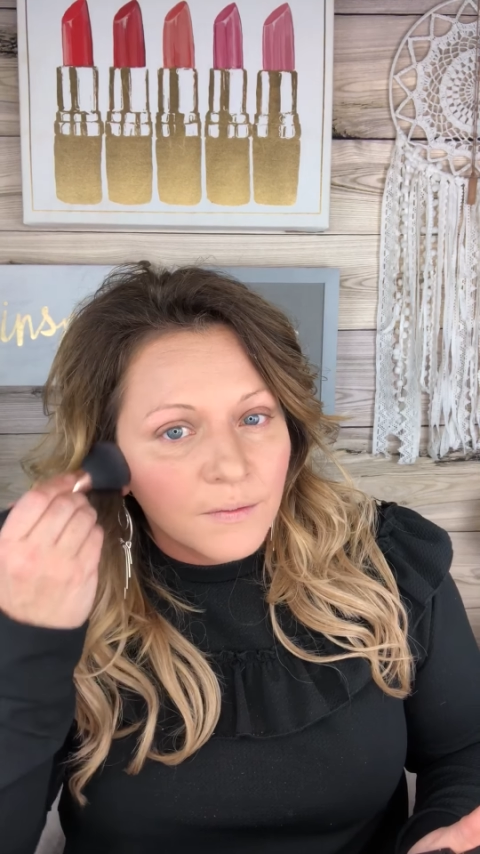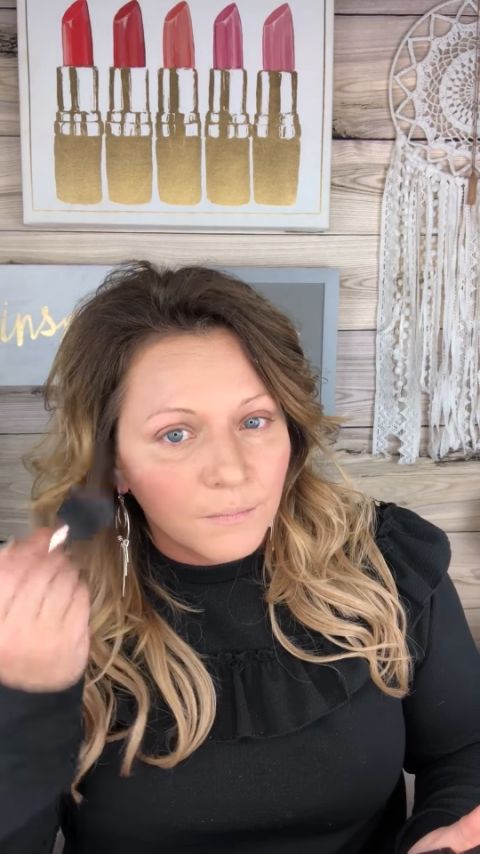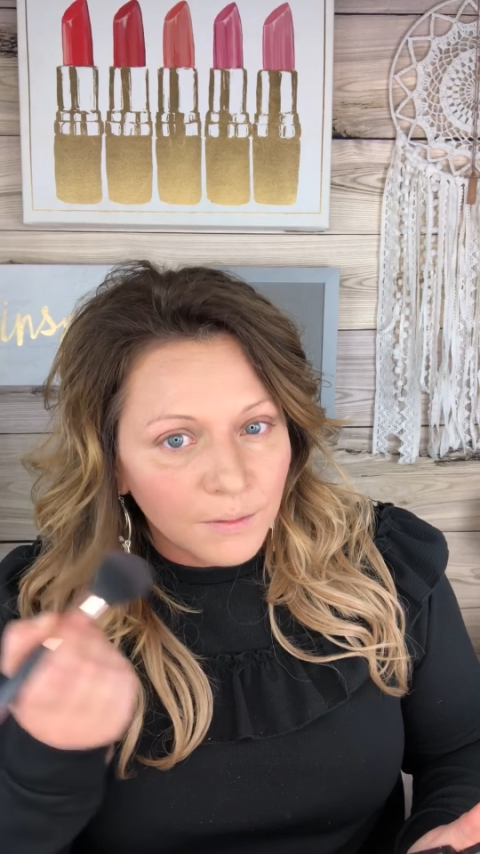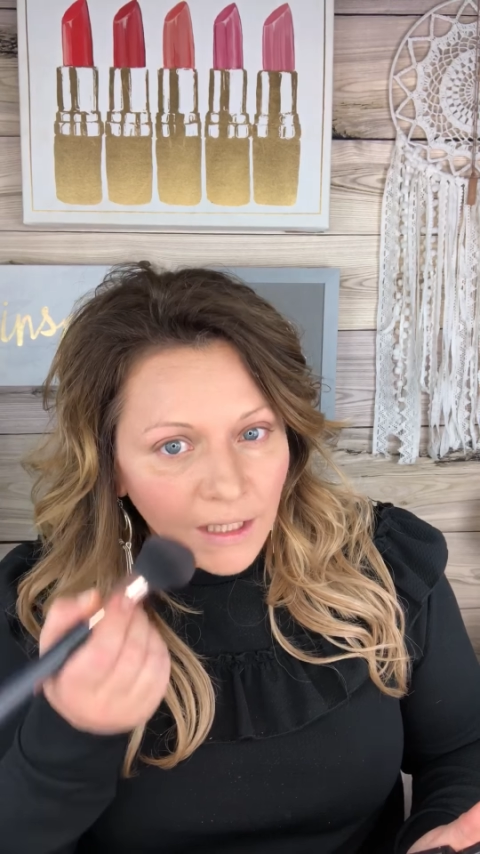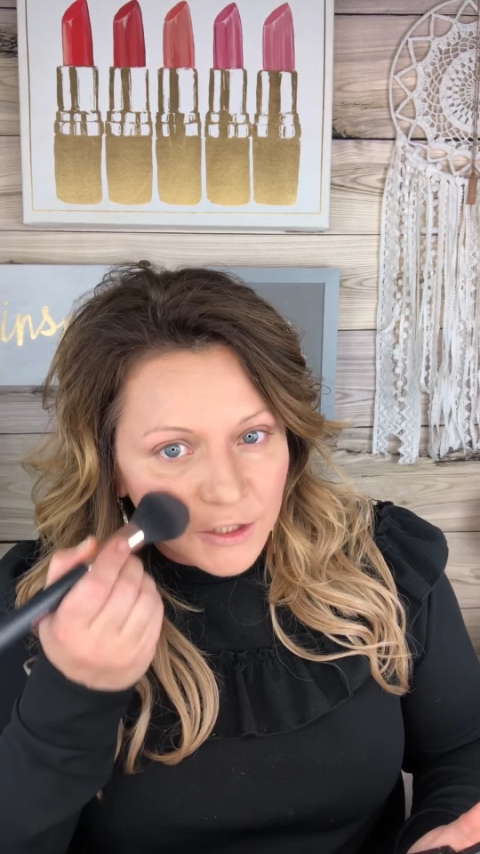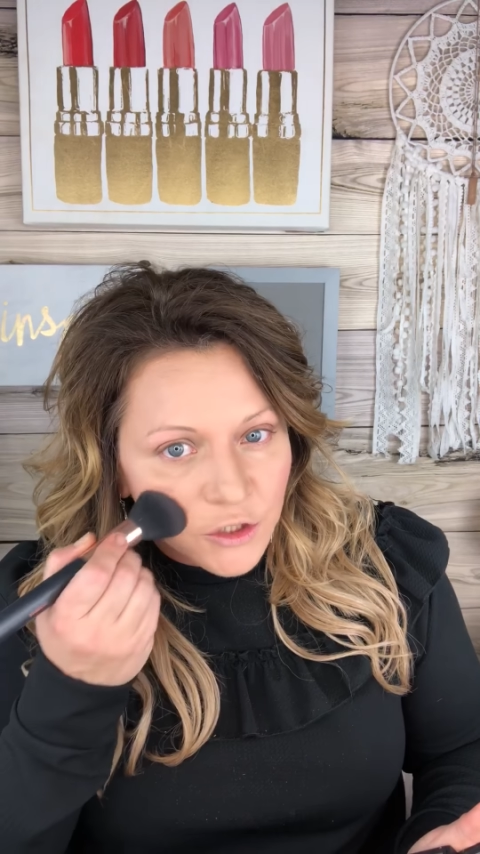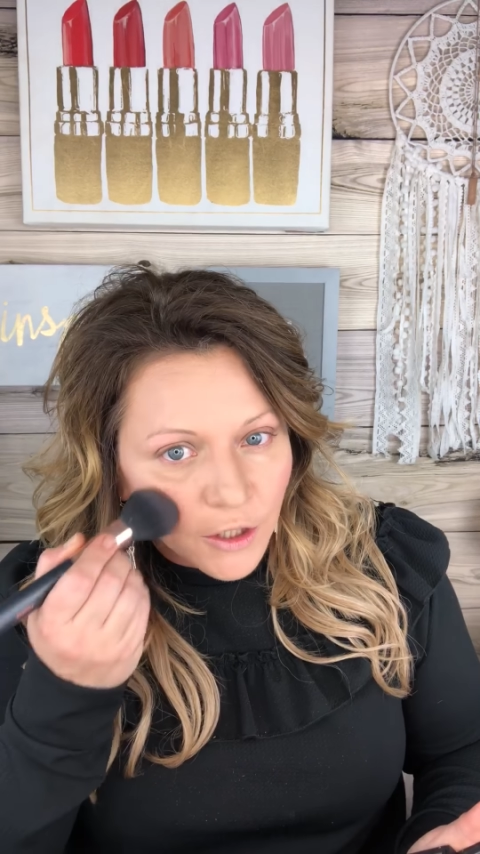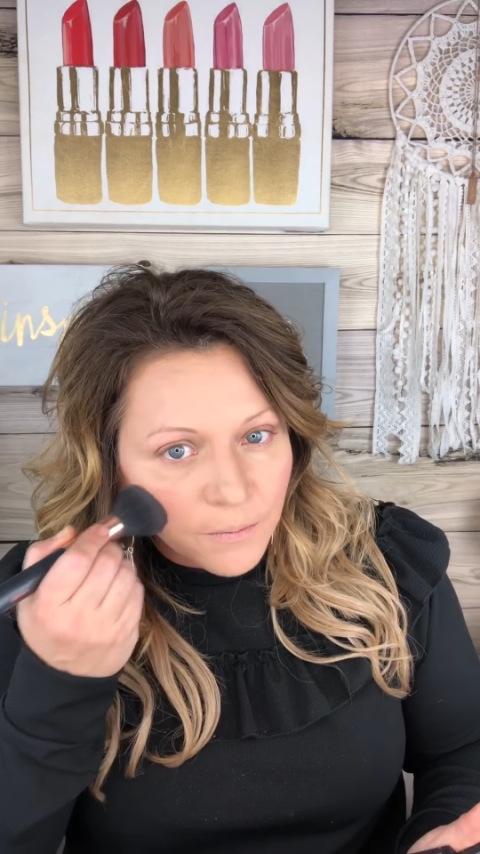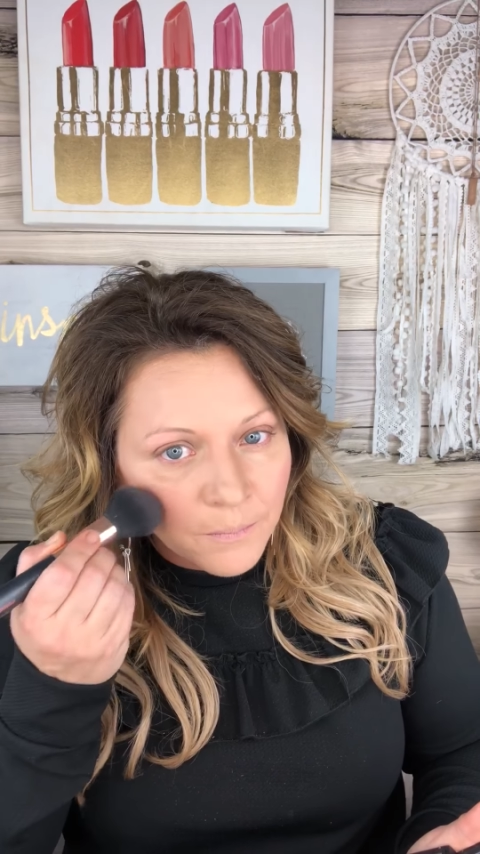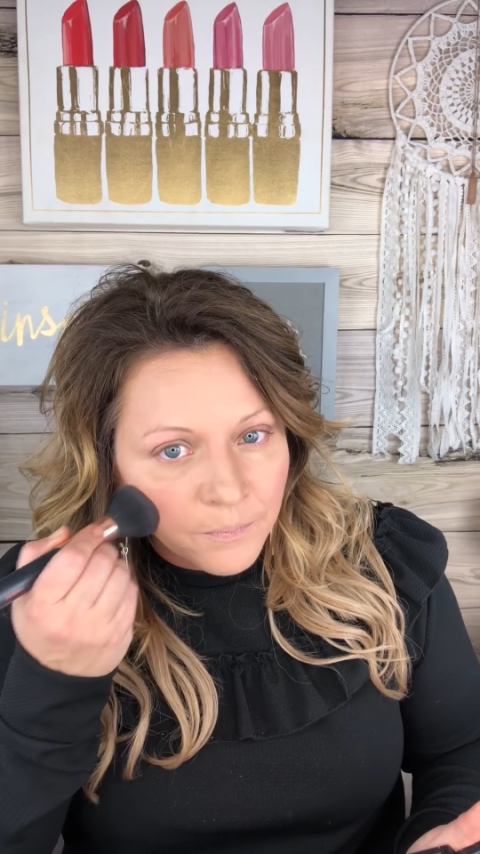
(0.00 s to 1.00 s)

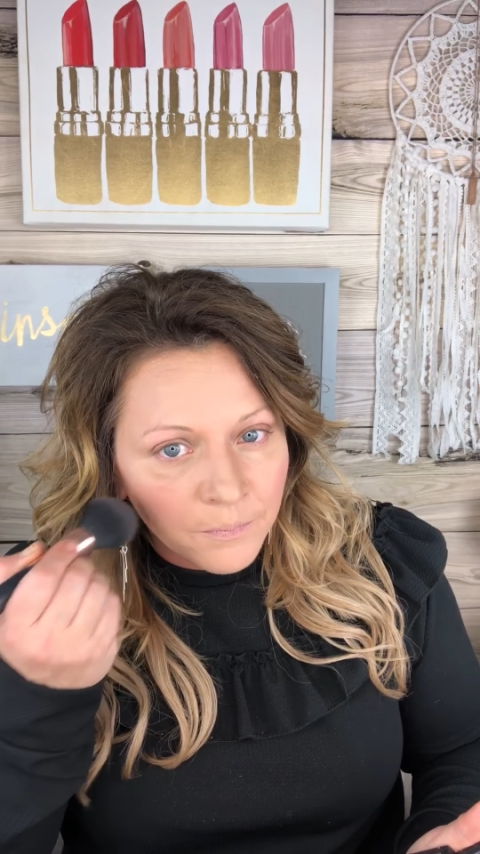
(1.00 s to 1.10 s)
blusher,